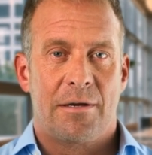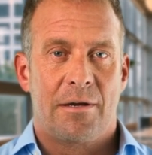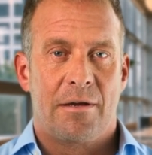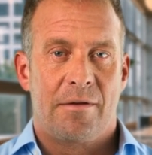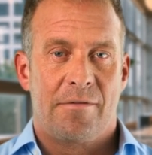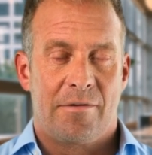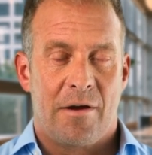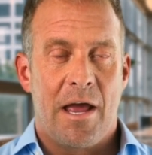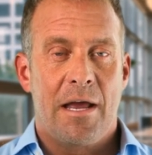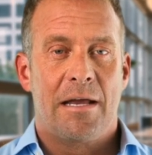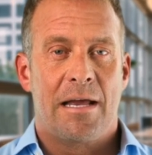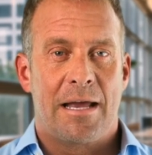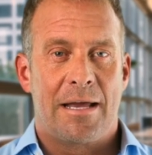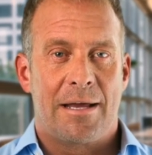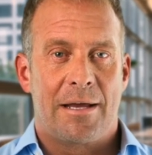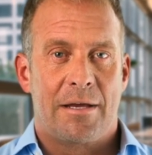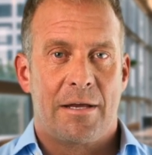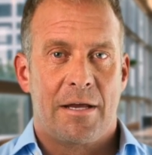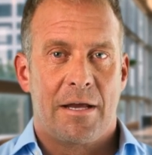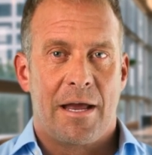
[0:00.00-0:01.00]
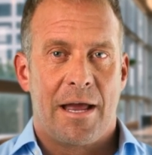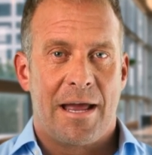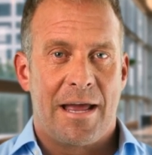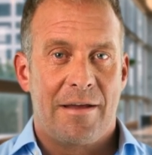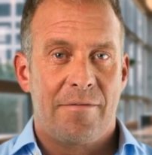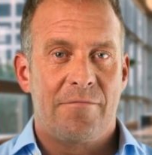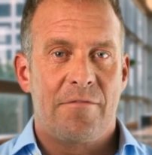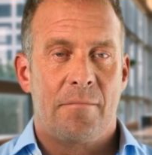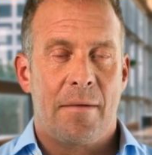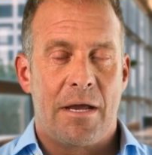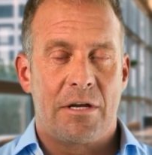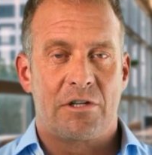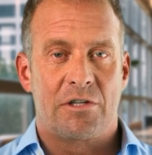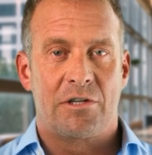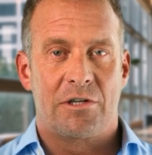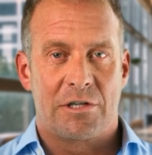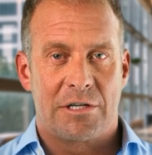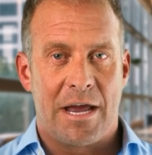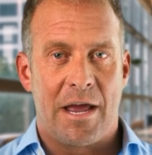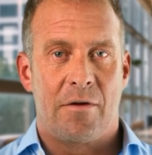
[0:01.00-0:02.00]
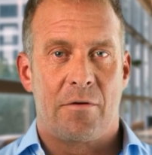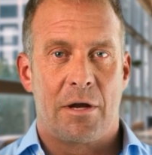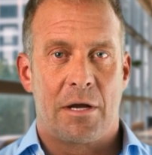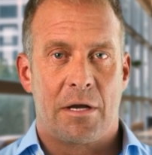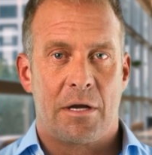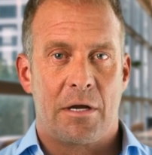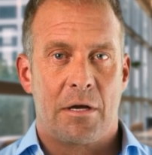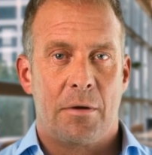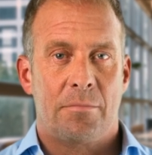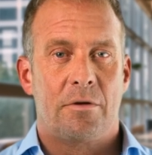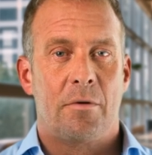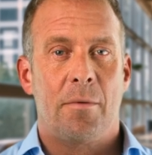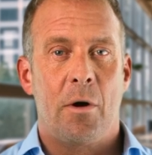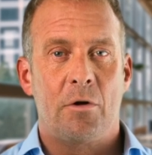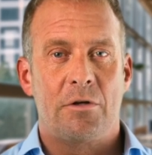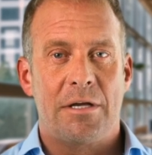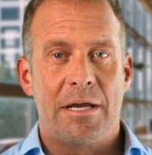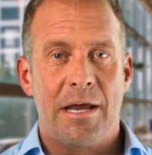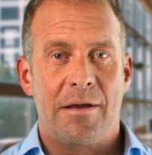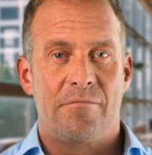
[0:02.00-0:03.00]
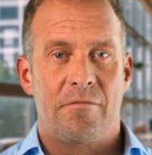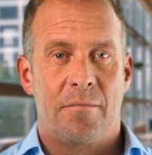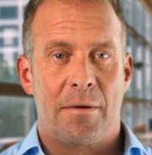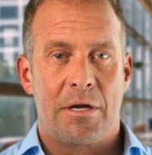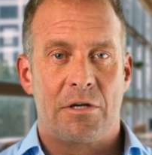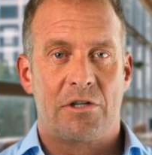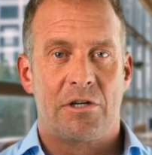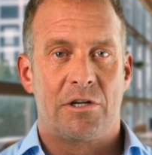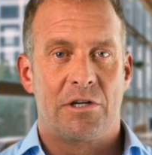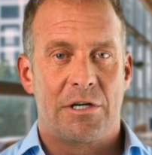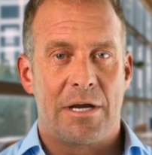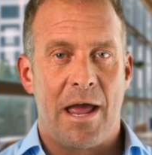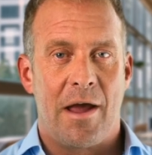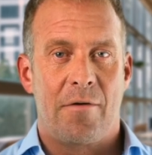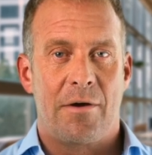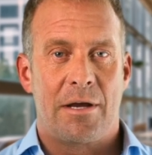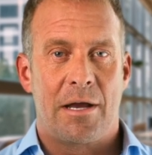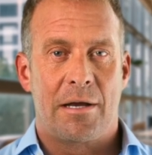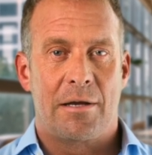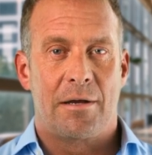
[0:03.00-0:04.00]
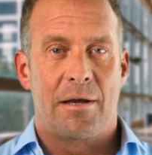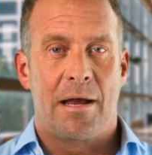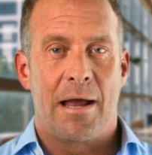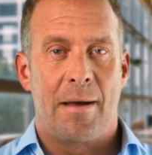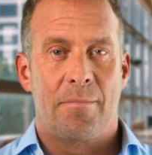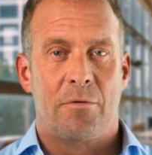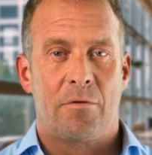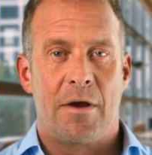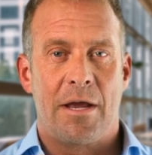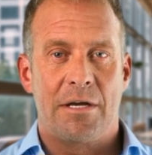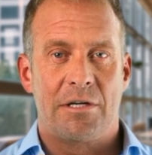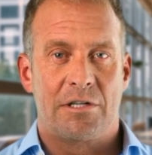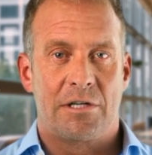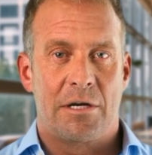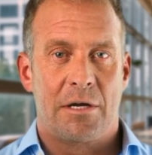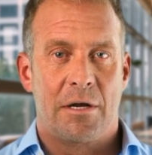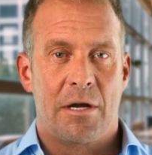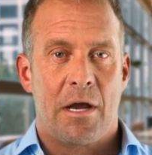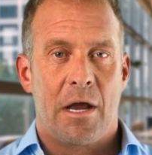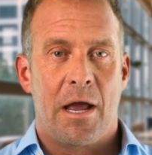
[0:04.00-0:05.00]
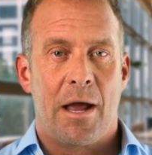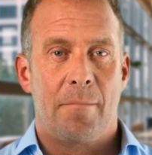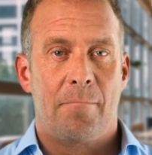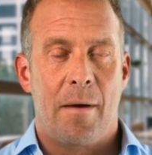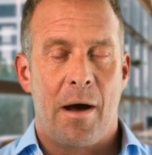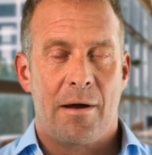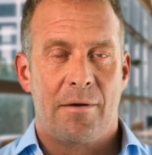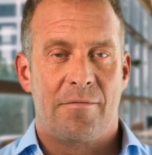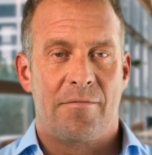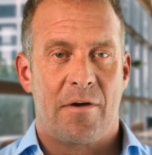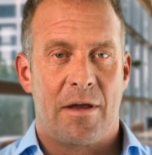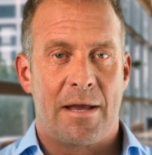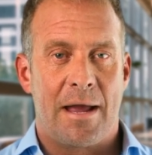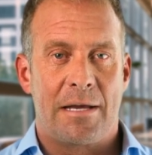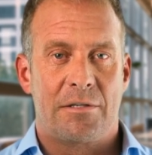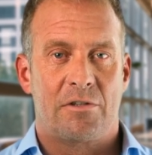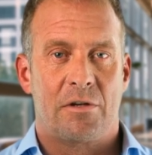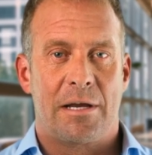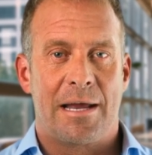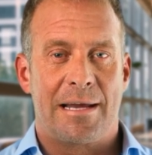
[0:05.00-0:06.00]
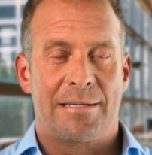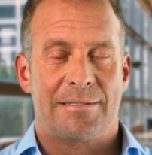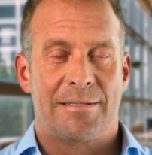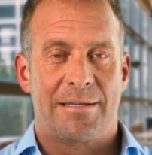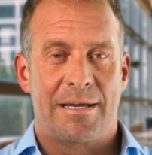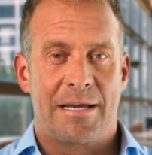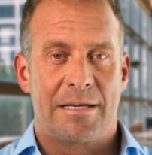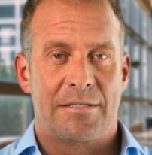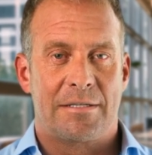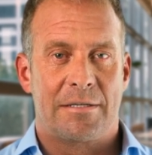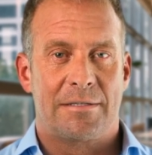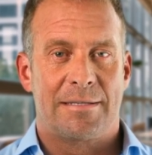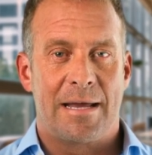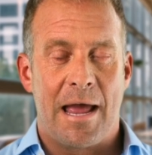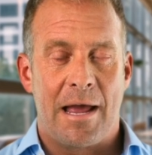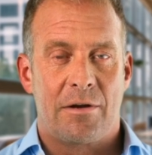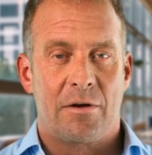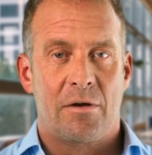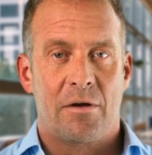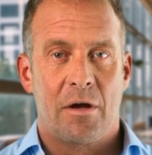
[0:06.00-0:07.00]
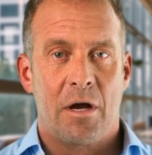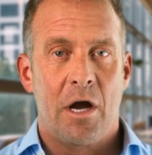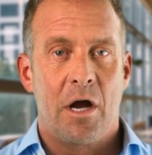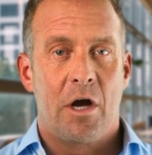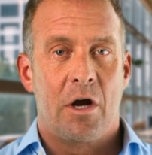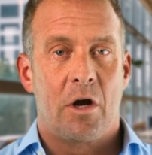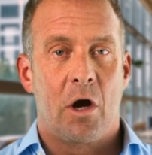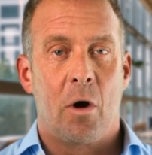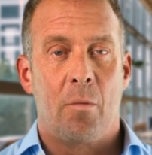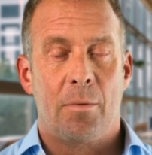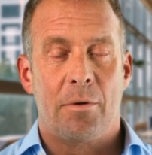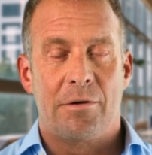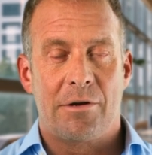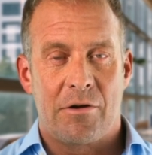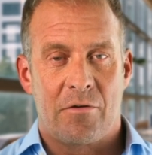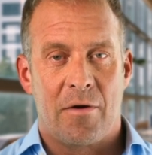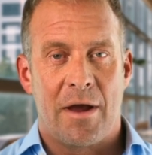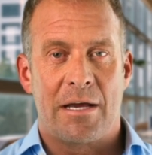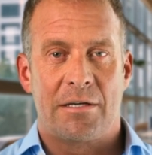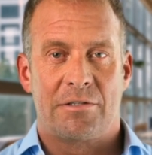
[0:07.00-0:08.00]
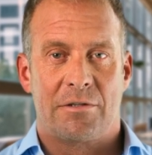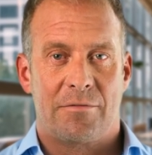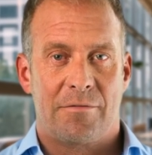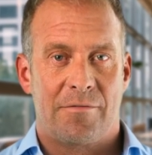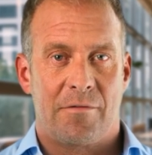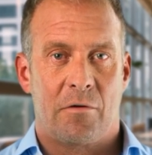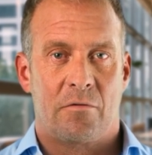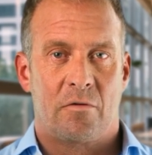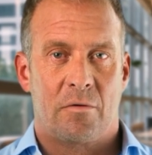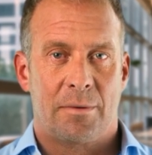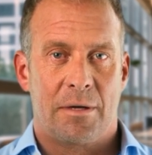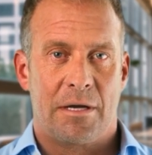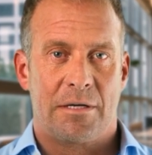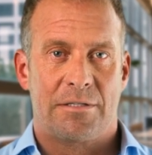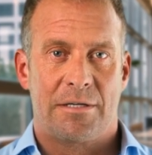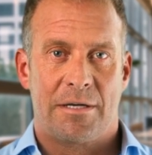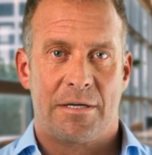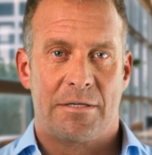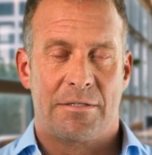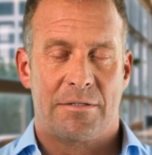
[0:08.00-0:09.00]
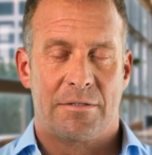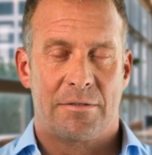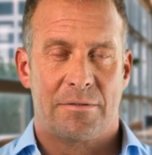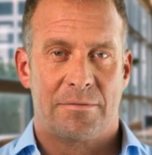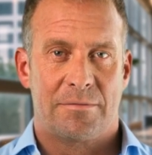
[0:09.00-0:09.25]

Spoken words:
Finally, information sharing, promoting information sharing and collaboration among financial entities to tackle common threats and vulnerabilities.